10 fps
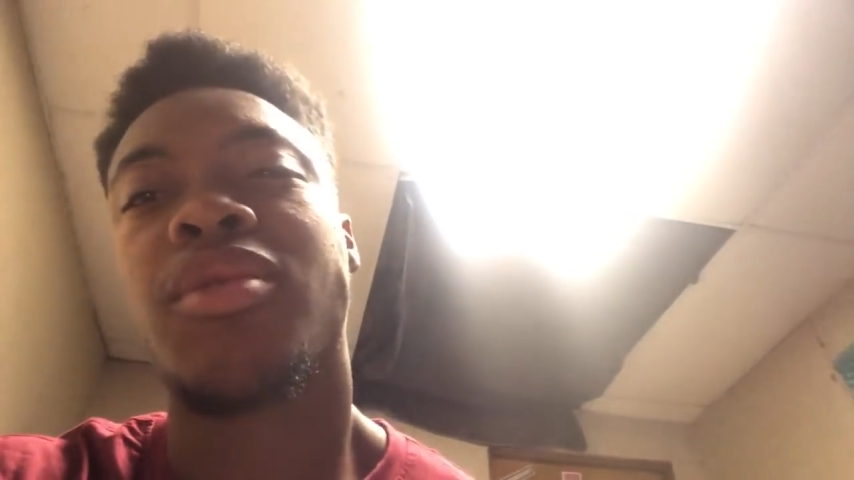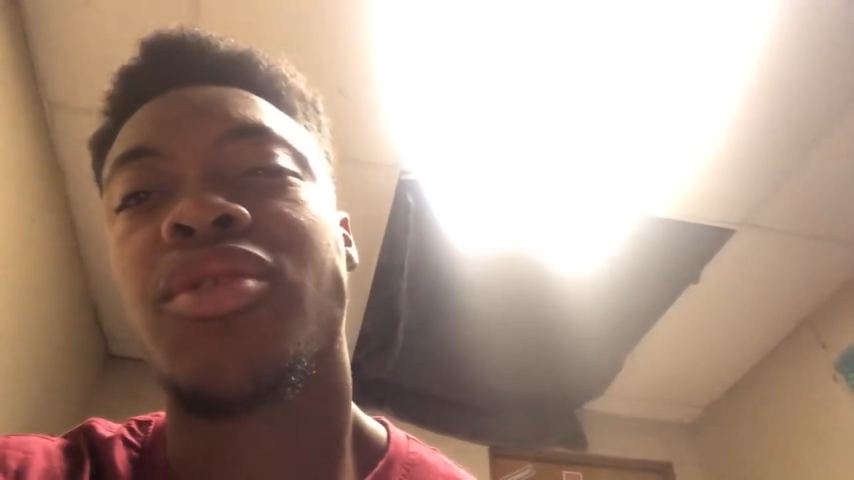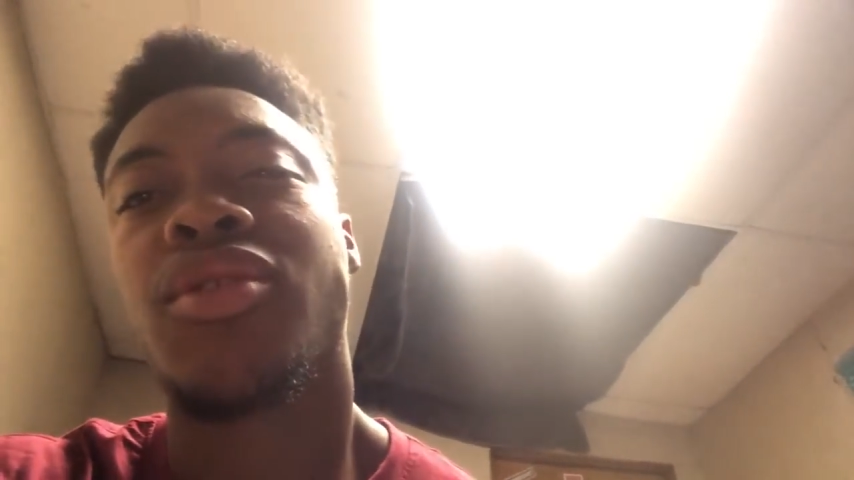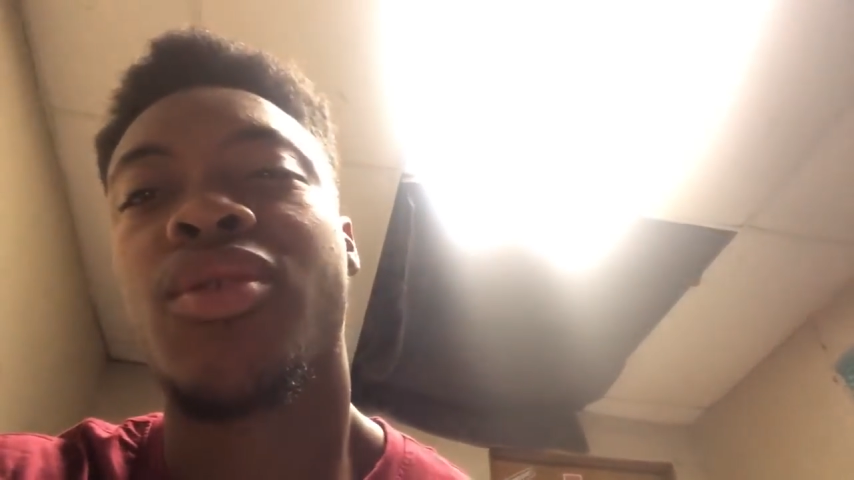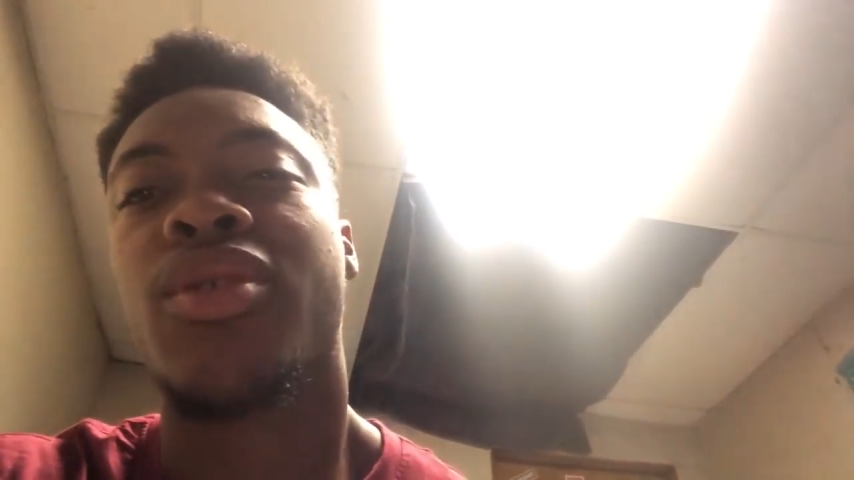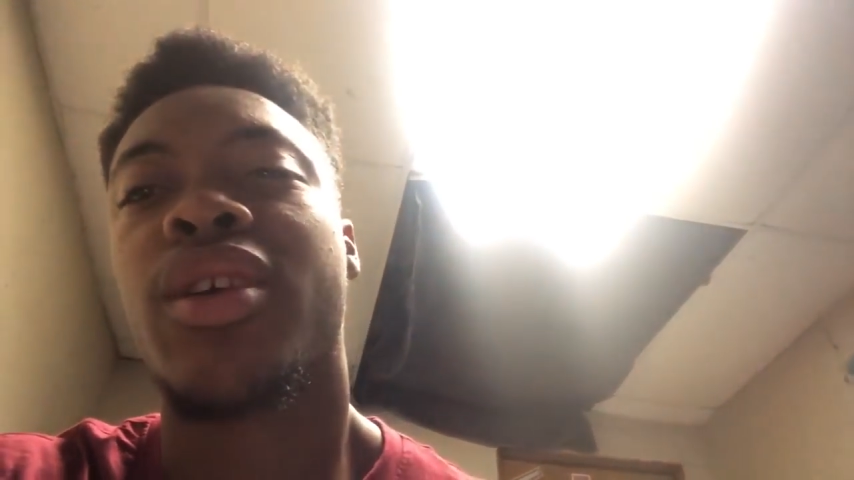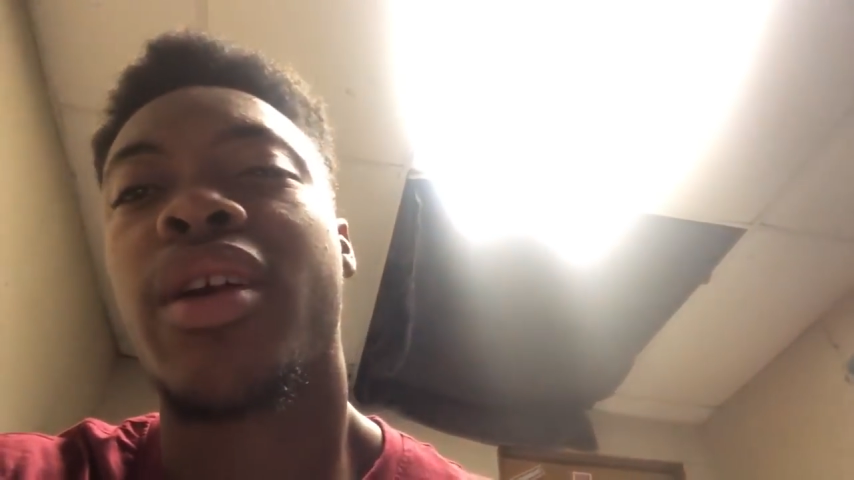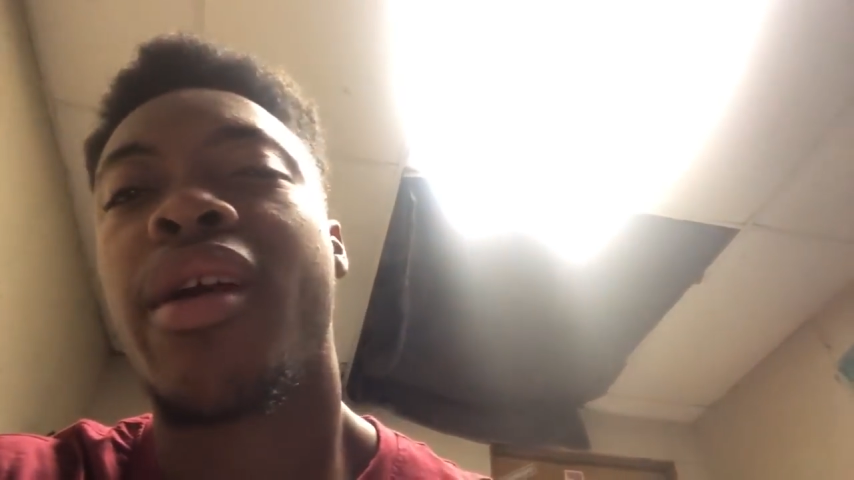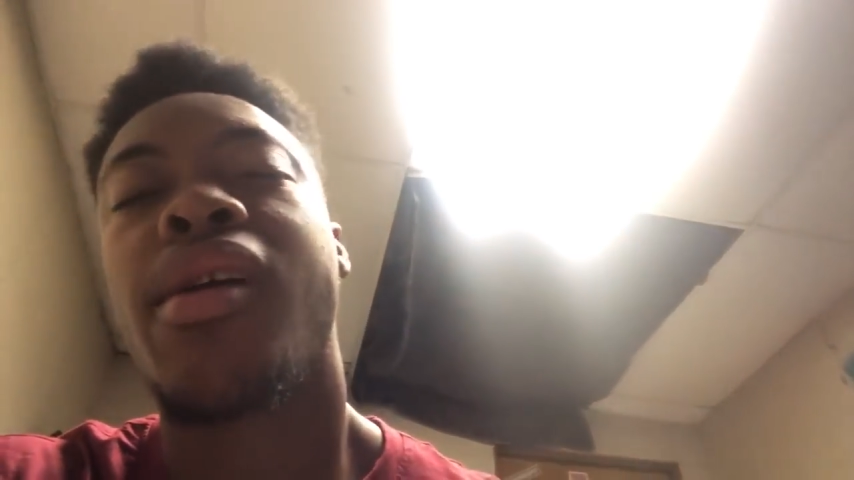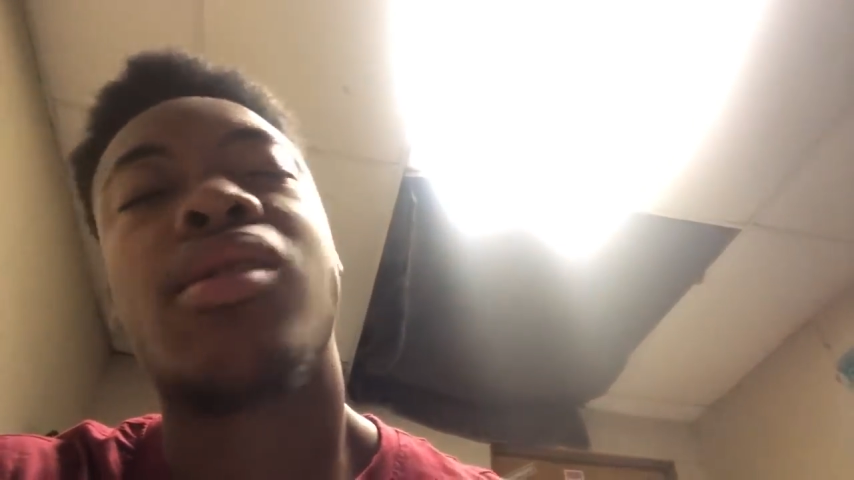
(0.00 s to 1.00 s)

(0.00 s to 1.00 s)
up a story.